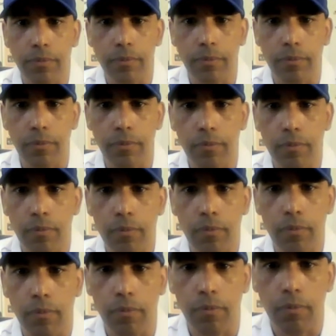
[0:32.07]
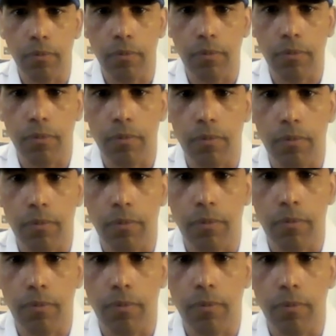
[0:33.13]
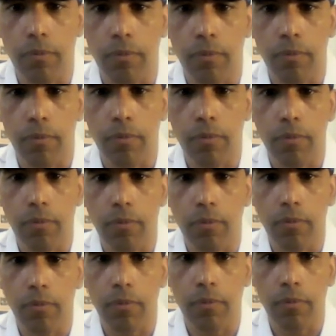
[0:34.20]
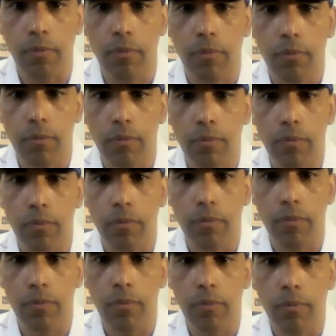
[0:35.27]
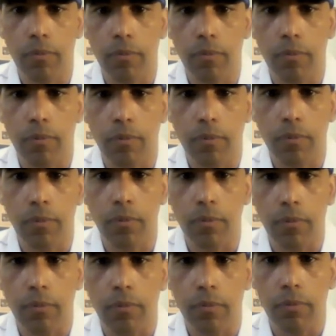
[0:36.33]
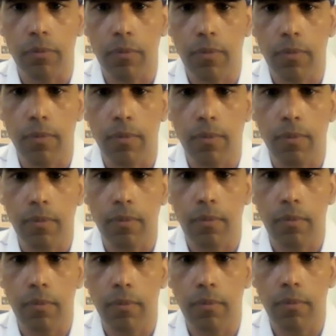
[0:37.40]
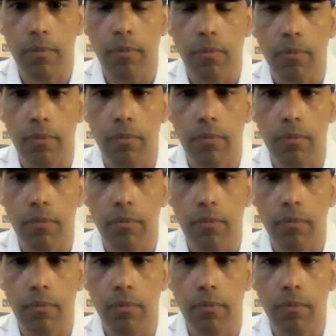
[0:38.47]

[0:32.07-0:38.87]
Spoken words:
This person isn't speaking.